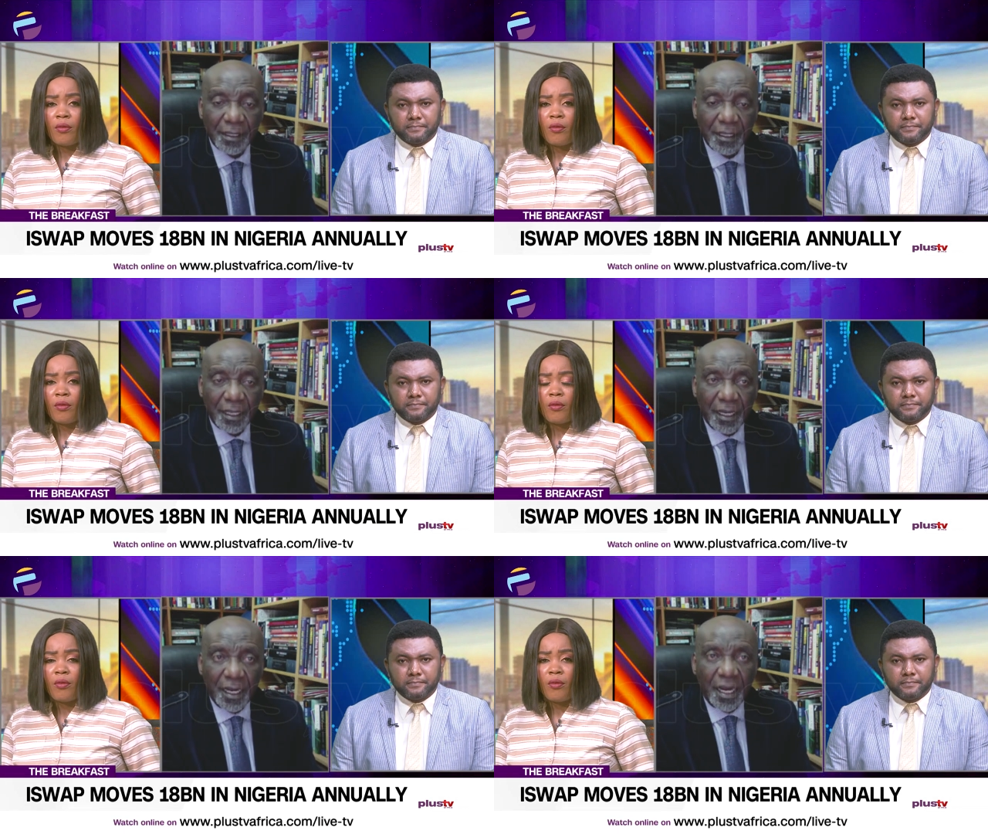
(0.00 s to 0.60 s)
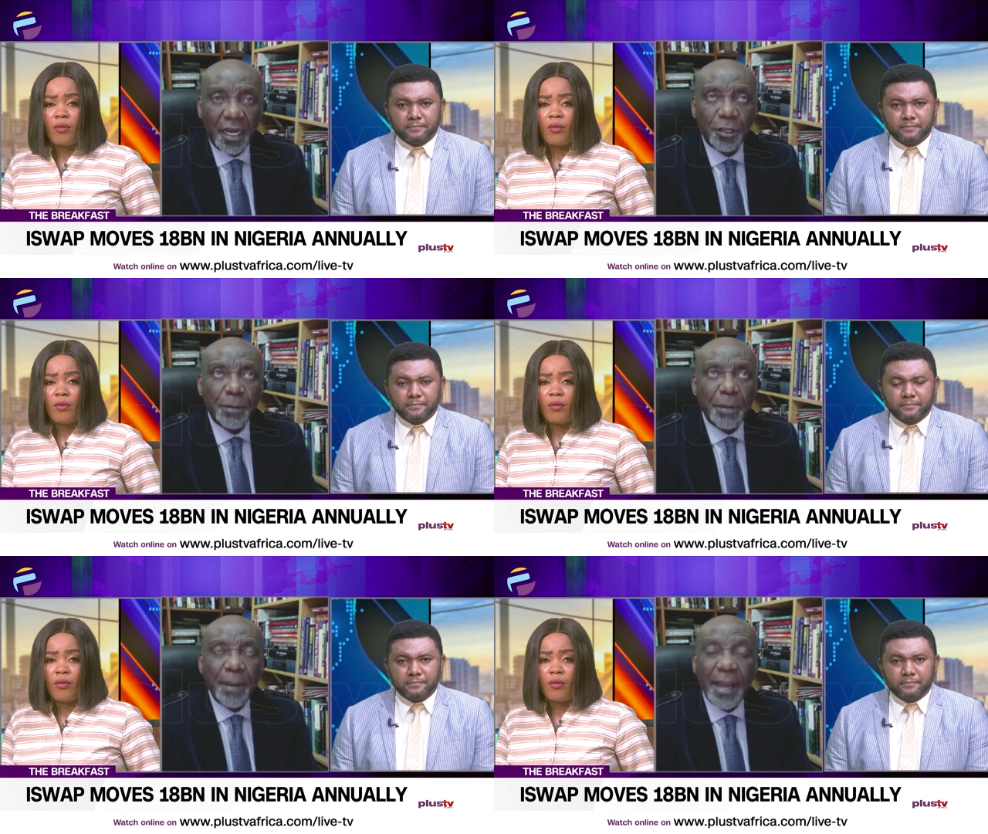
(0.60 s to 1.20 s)
Speaker 1: Uh, you
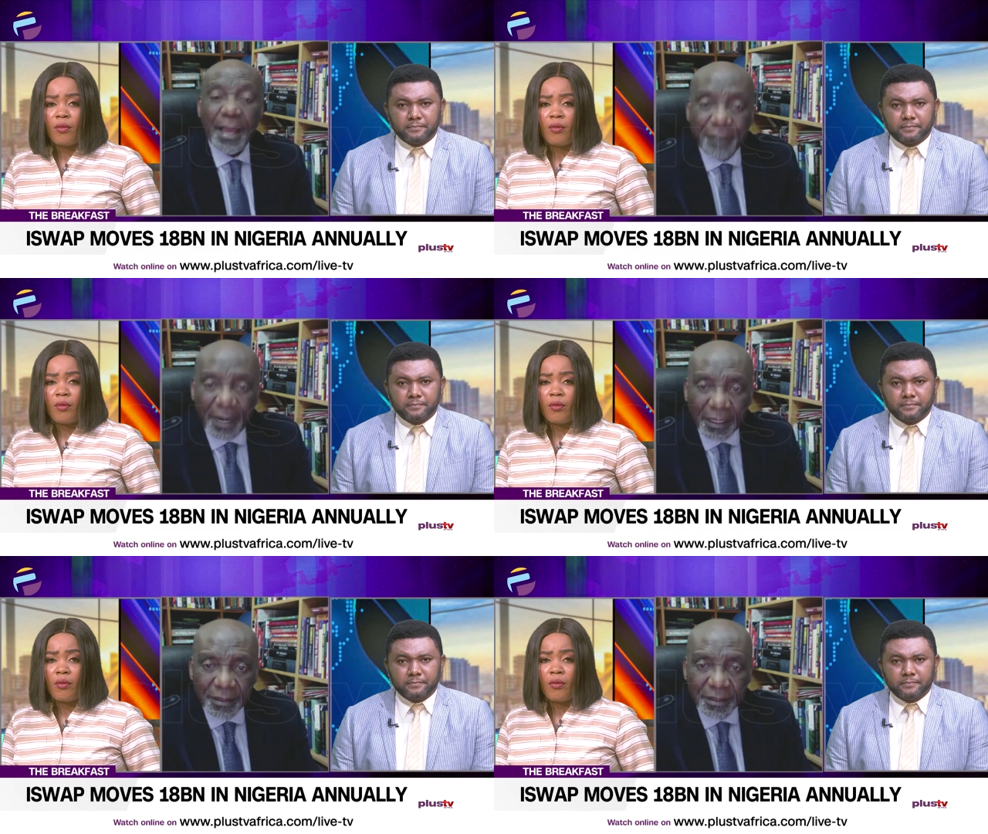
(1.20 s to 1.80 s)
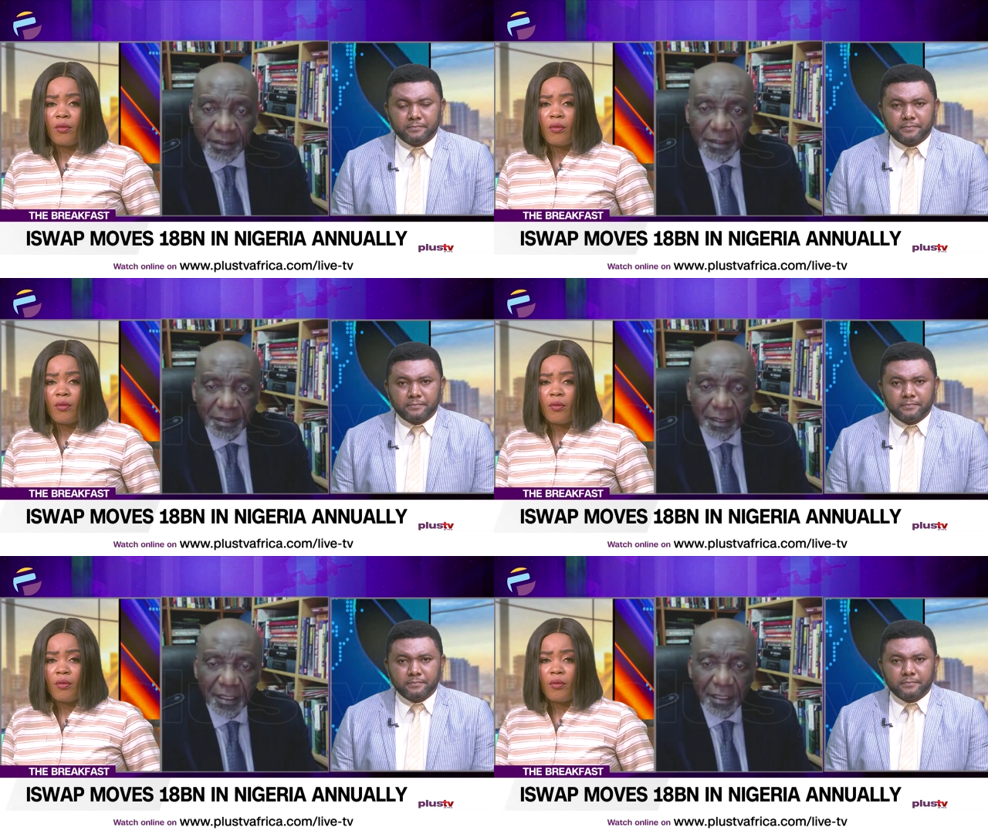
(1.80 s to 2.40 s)
remember Evans,
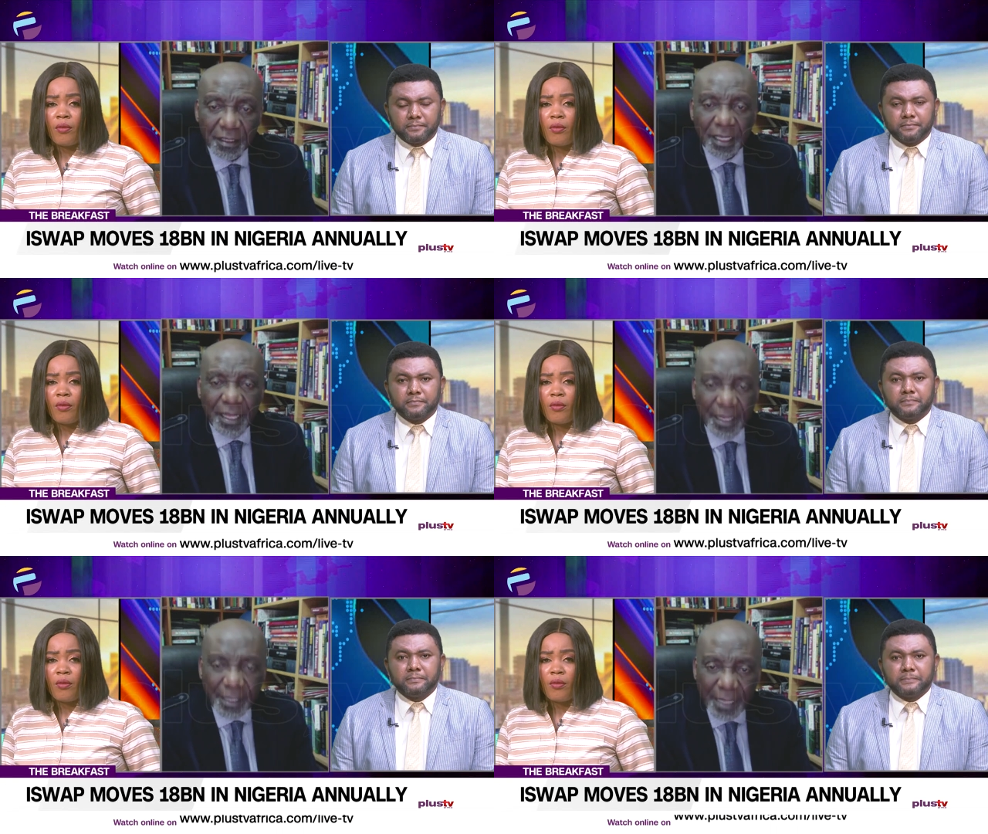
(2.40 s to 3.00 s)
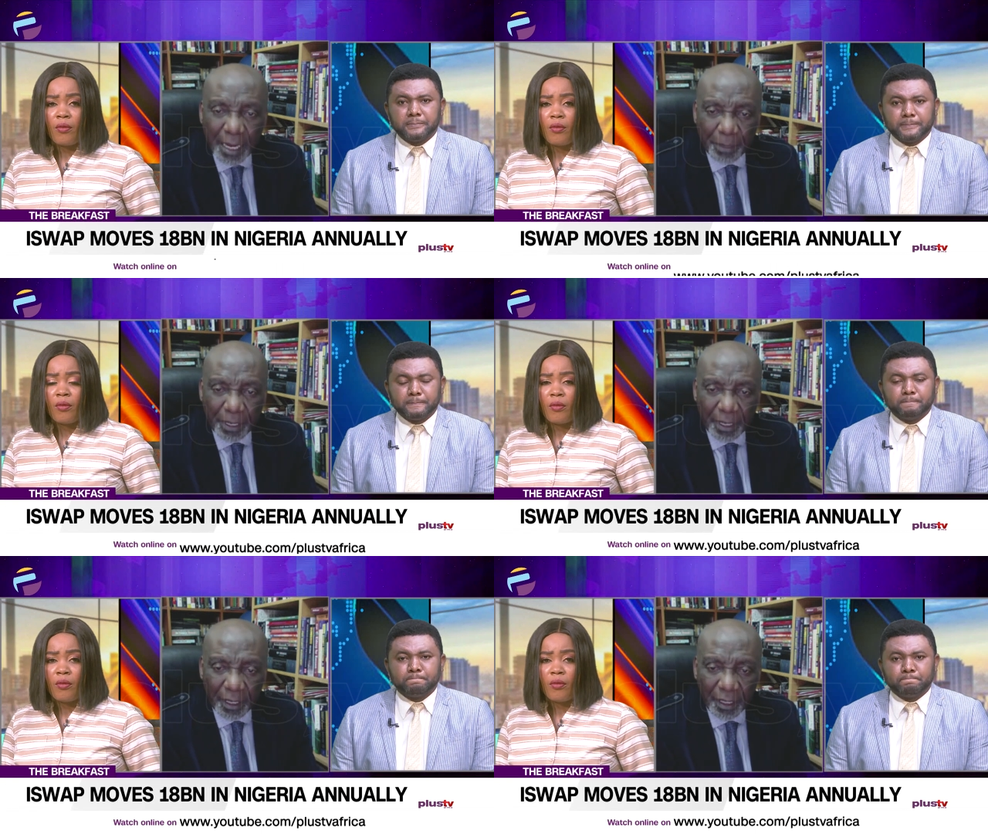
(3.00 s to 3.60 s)
the kidnapper.
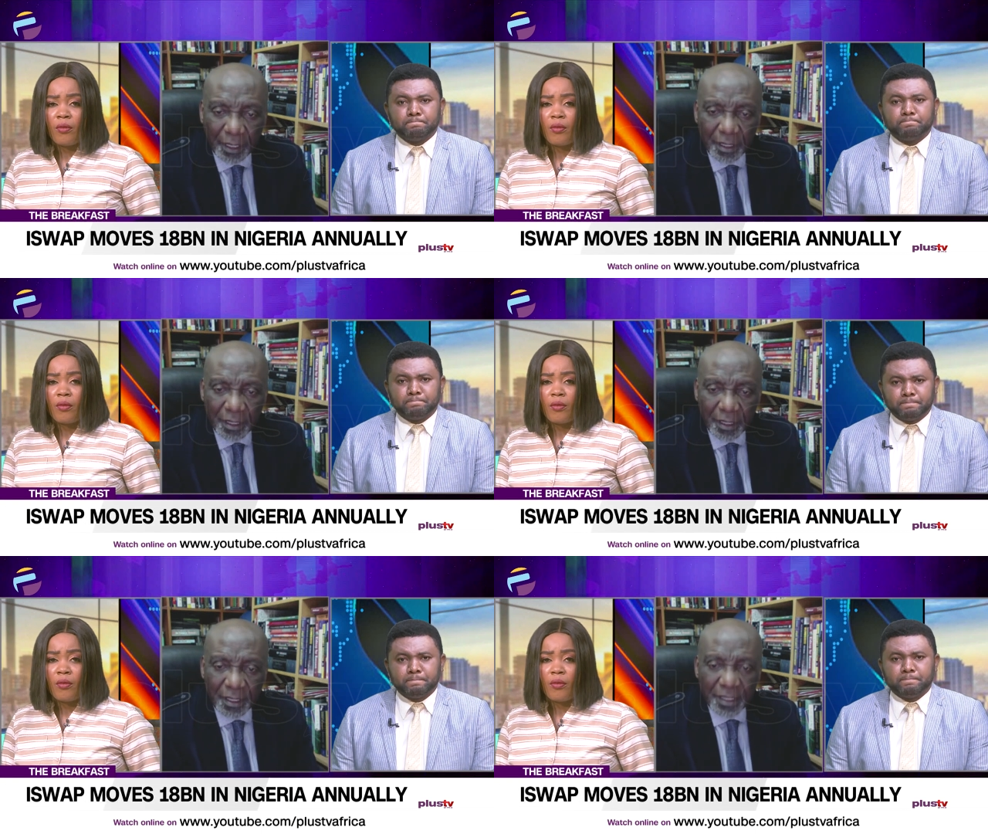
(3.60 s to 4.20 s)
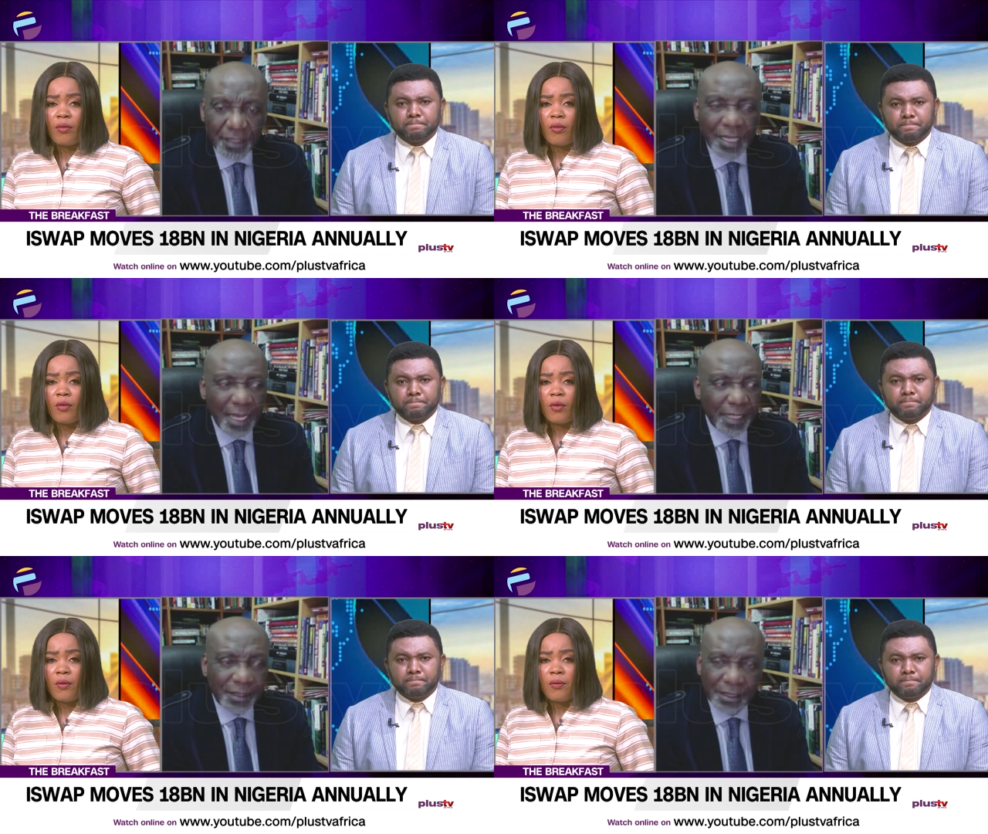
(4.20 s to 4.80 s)
Mm.
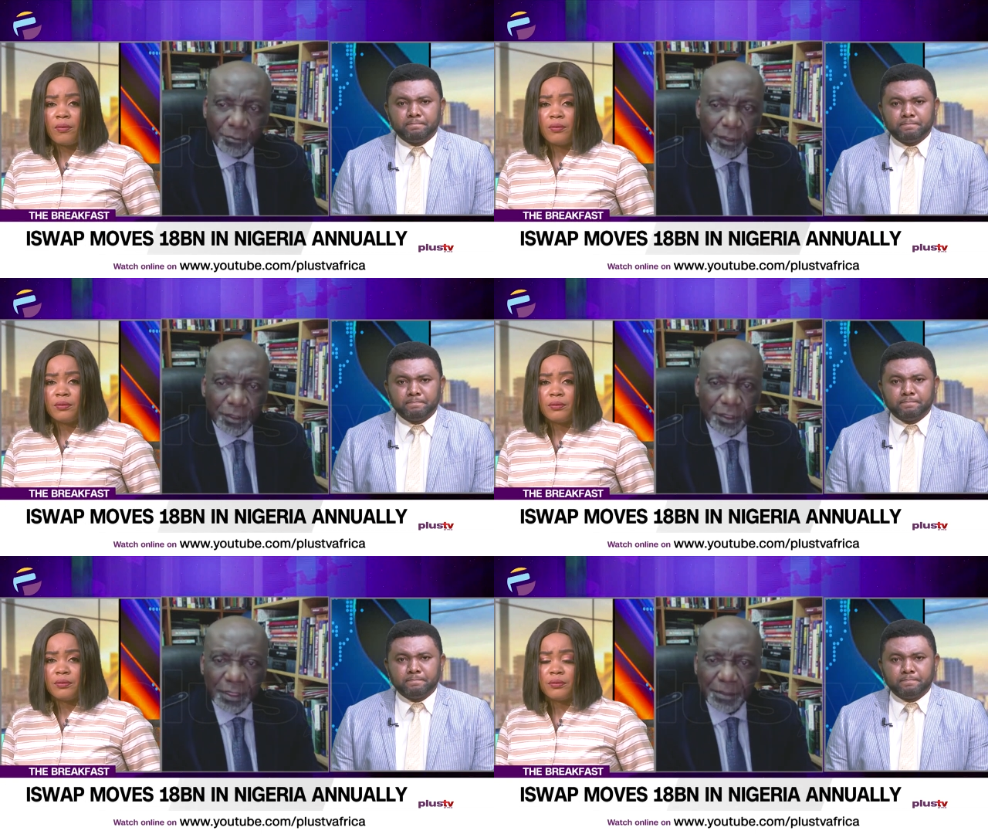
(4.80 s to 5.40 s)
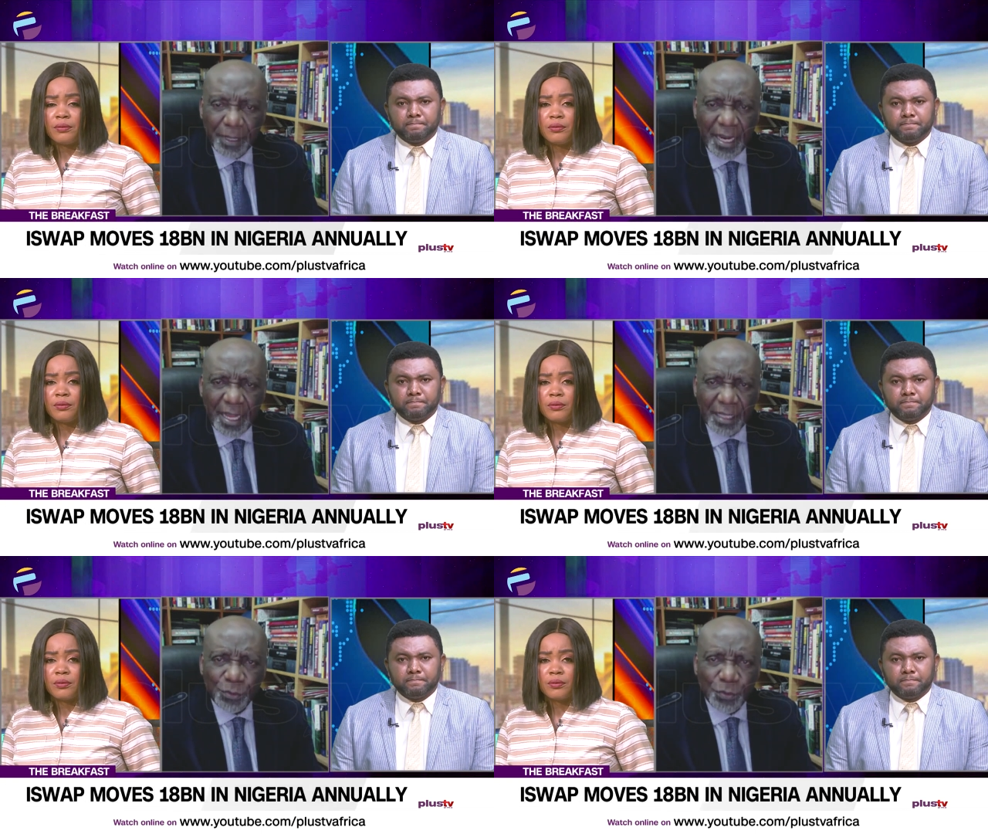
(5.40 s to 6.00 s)
case, it was just
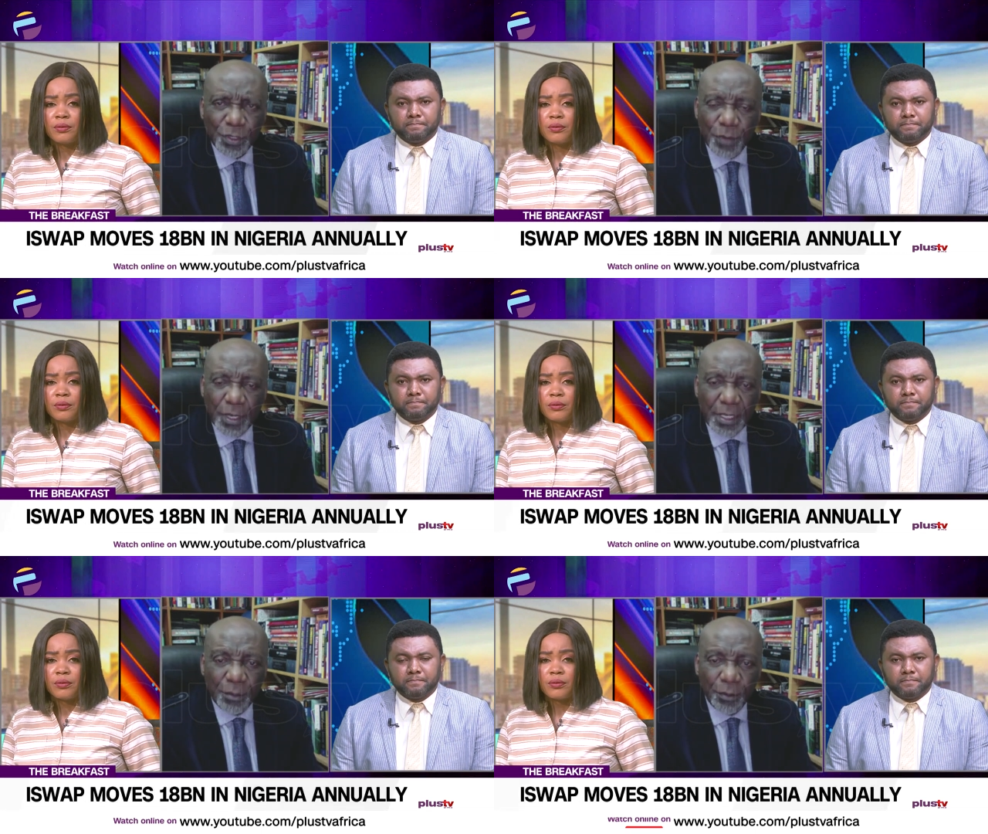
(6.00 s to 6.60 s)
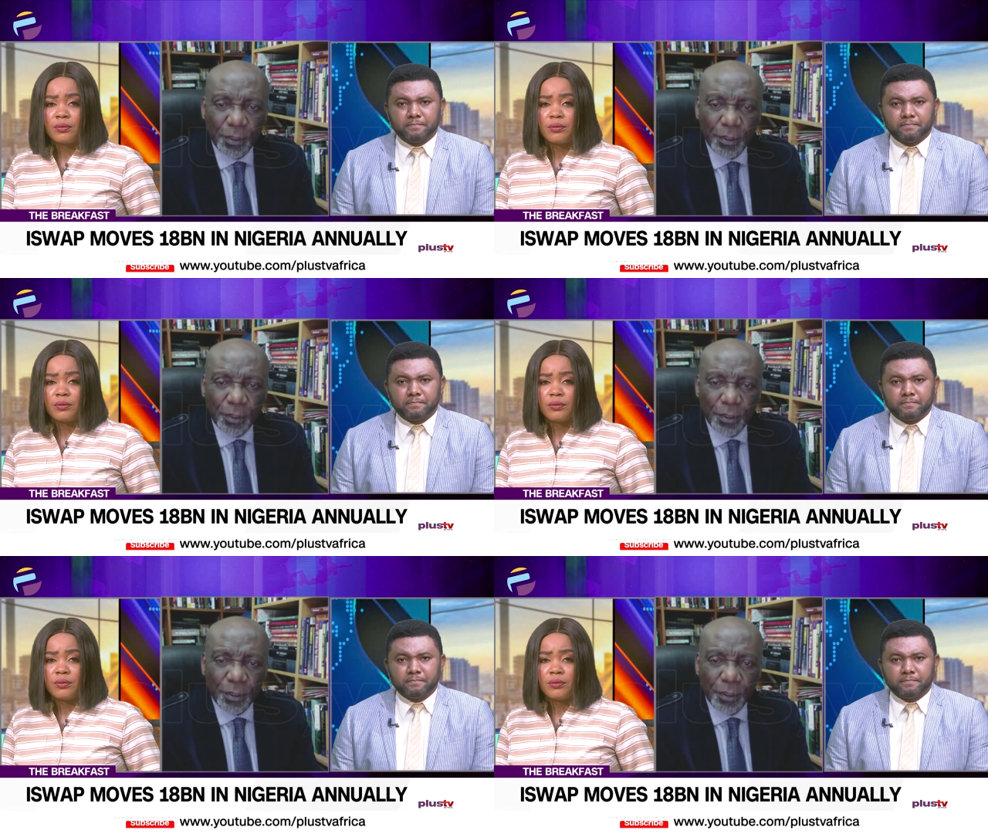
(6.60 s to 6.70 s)
last week when he was